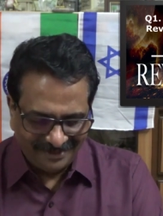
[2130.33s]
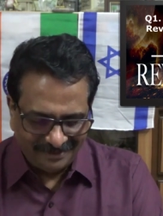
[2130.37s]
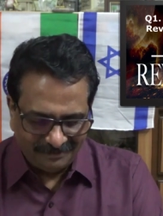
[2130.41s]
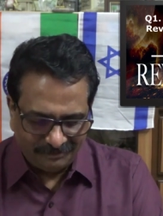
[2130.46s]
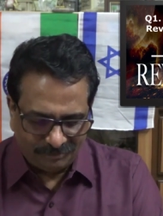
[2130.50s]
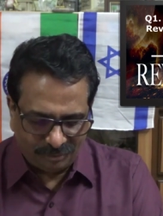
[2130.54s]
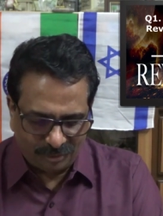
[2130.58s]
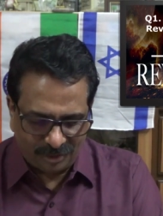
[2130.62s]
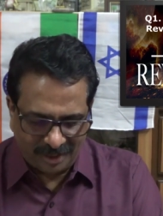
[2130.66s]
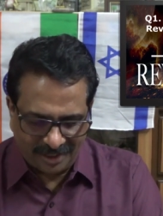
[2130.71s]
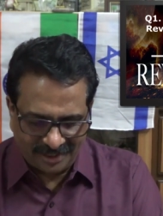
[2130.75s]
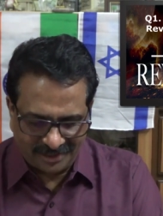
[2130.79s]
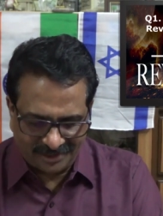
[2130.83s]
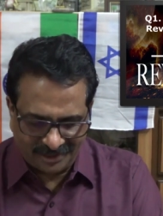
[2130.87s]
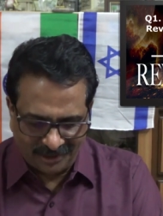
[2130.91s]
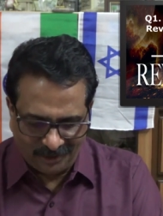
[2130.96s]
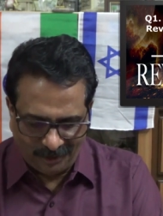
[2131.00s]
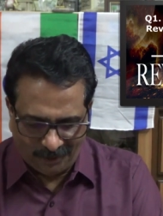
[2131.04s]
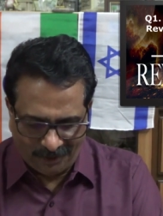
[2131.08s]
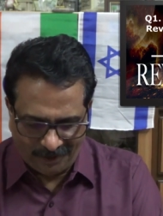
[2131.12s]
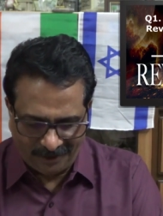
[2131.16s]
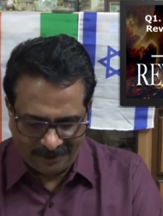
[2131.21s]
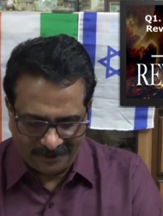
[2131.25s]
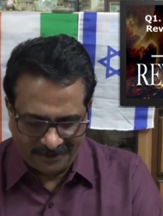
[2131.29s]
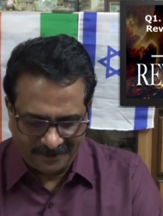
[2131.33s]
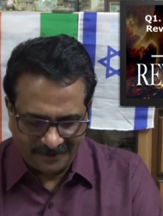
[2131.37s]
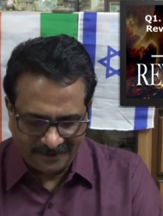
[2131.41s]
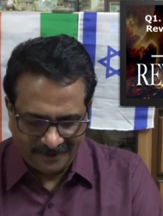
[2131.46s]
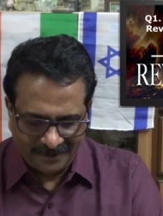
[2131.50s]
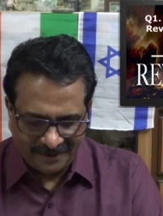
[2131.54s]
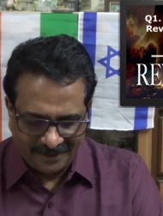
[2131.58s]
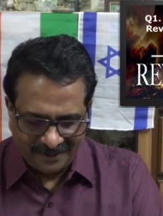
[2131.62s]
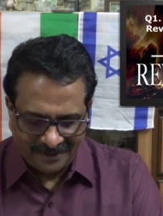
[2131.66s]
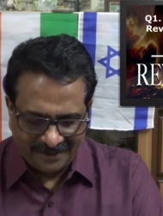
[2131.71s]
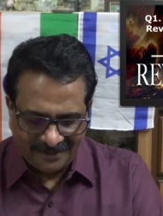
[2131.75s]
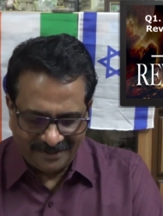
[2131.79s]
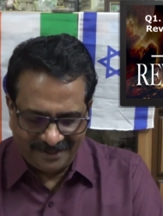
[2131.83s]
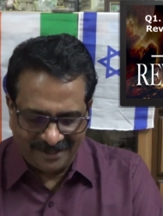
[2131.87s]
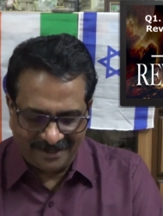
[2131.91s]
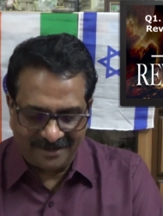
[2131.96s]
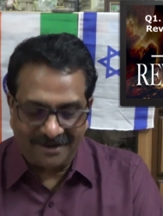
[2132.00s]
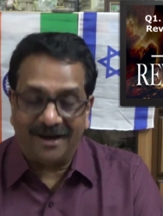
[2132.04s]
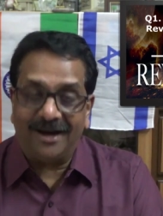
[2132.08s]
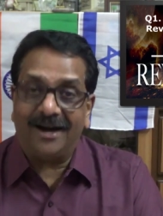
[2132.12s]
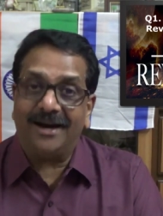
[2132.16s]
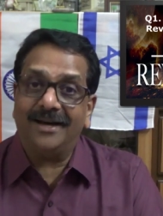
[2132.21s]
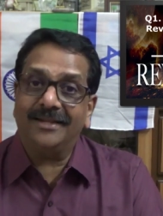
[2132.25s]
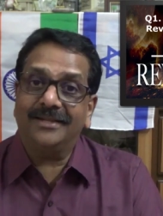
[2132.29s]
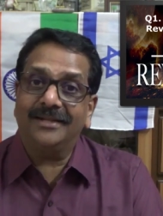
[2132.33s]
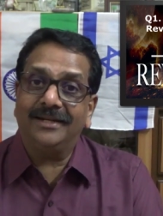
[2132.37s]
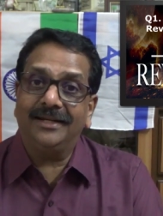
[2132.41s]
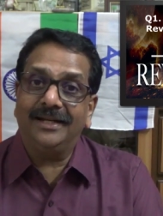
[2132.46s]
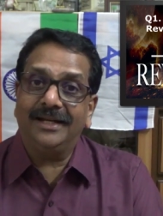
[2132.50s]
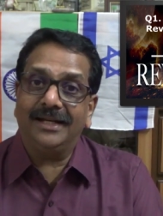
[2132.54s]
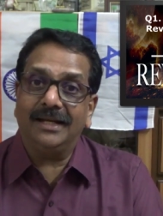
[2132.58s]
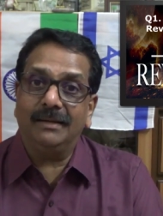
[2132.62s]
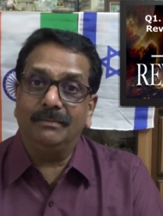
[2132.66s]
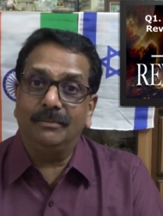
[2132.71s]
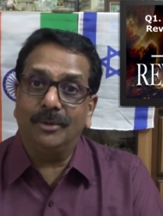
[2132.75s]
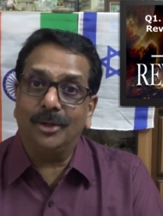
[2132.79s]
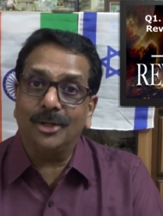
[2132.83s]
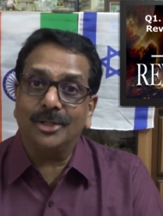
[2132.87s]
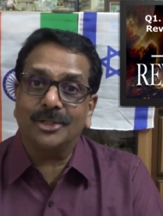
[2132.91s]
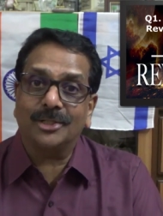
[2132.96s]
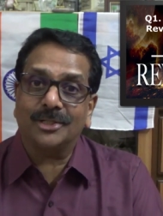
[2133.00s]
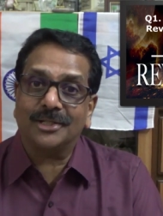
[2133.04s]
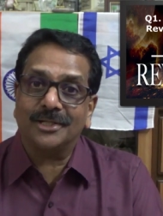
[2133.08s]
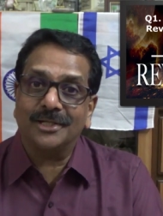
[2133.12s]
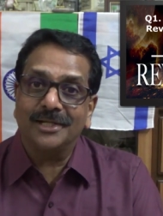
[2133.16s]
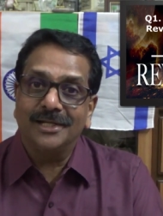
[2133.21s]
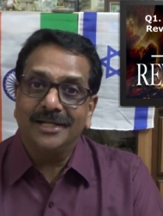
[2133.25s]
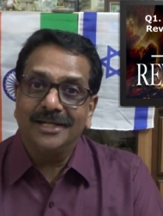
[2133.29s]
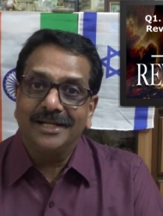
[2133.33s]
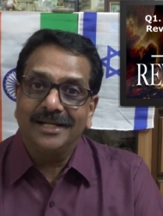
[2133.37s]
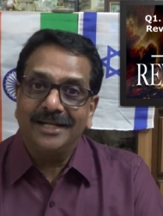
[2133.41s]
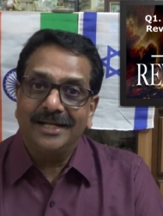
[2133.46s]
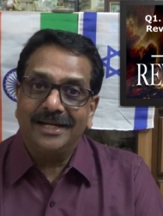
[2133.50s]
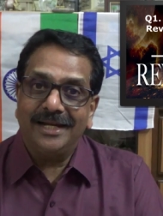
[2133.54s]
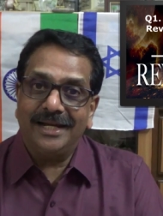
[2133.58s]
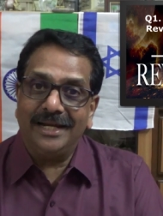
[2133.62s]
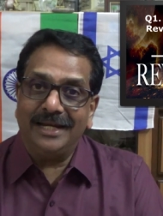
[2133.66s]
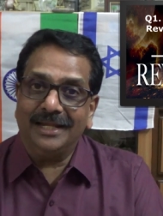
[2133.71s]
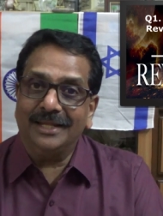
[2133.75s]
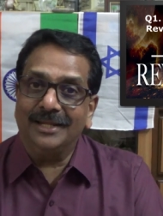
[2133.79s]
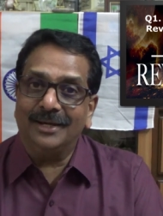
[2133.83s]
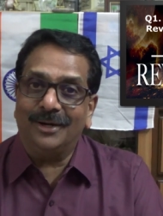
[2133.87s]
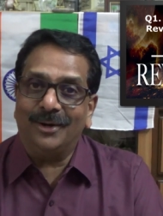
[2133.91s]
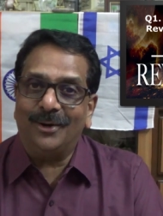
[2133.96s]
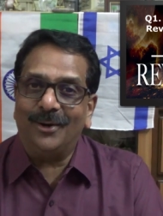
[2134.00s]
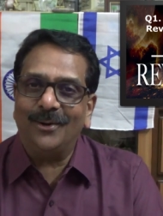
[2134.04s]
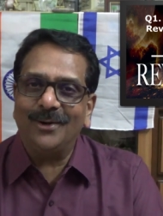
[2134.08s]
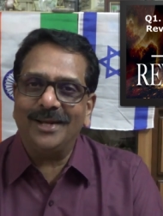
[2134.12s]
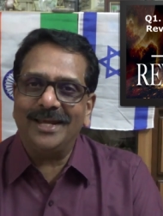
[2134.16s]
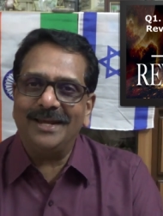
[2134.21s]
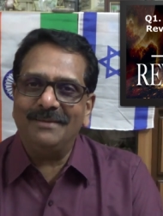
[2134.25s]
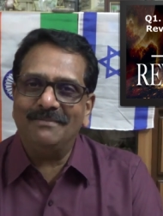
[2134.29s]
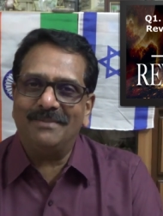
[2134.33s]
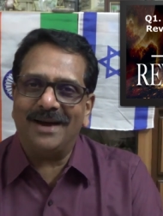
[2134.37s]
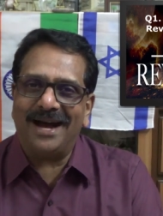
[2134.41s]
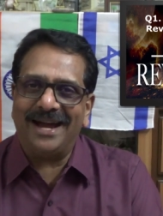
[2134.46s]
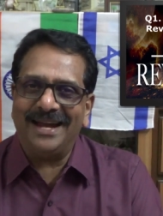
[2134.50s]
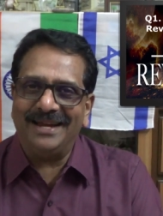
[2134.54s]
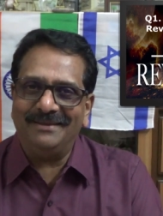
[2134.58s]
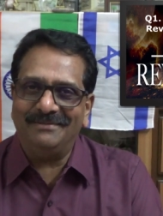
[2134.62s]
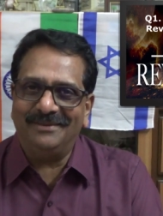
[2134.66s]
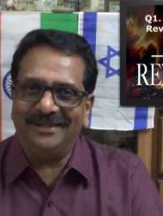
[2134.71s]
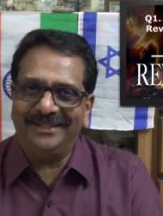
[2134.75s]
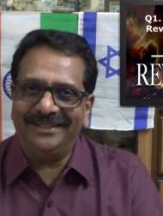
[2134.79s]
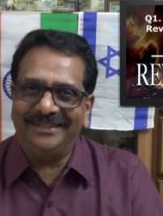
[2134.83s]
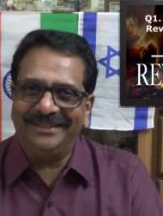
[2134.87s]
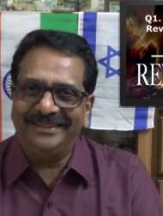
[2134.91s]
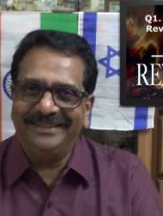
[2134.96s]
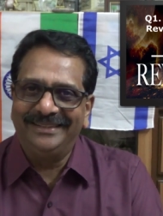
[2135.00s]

Praise the Lord. There are other little books in the Holy Bible.